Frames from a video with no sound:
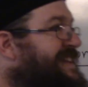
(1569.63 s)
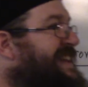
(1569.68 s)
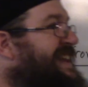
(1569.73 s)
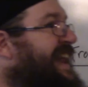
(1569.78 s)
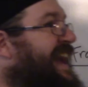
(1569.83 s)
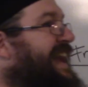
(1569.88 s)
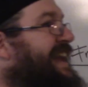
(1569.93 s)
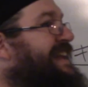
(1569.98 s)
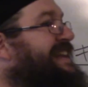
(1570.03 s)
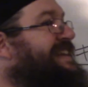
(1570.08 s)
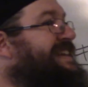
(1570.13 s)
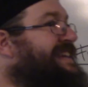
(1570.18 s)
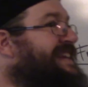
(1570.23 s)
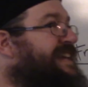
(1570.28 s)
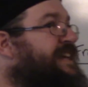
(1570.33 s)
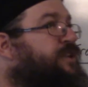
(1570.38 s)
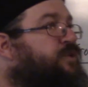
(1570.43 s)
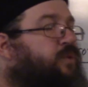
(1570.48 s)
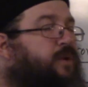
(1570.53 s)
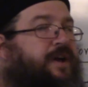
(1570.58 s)

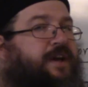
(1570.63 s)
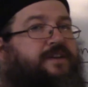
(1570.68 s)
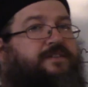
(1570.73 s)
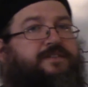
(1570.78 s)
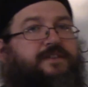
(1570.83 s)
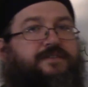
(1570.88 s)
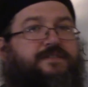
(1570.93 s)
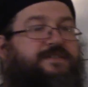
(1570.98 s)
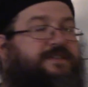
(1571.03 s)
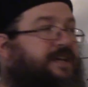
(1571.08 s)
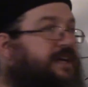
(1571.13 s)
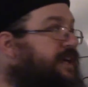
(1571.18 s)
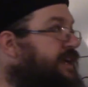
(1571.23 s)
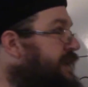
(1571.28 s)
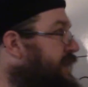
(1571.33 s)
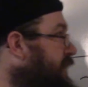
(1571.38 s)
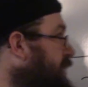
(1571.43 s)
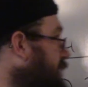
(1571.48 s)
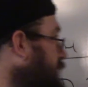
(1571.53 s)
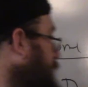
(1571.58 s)
19 ways of
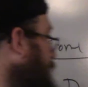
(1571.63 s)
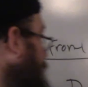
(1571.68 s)
saying